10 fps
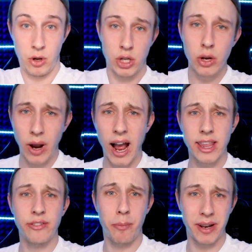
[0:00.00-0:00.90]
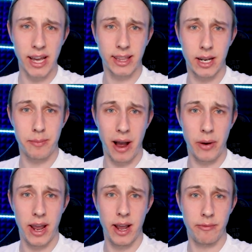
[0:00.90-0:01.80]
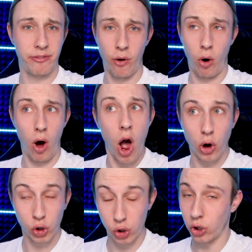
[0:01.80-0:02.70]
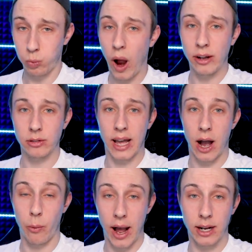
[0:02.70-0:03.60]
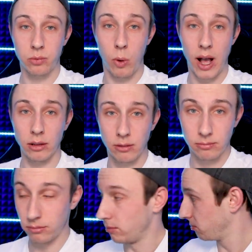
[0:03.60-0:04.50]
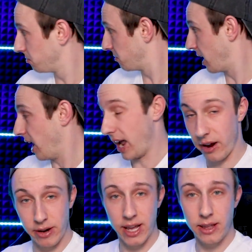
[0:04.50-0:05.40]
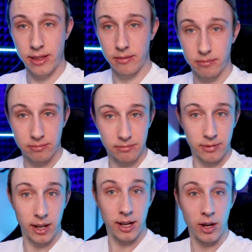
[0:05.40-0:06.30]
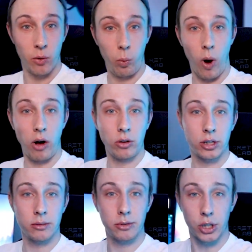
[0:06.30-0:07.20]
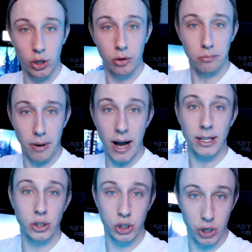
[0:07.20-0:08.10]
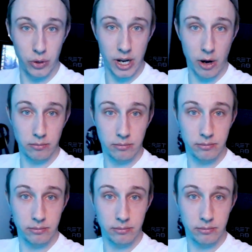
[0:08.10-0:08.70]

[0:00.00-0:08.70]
you guys have been asking about it for a good while now, and well, here it is. Welcome to my studio.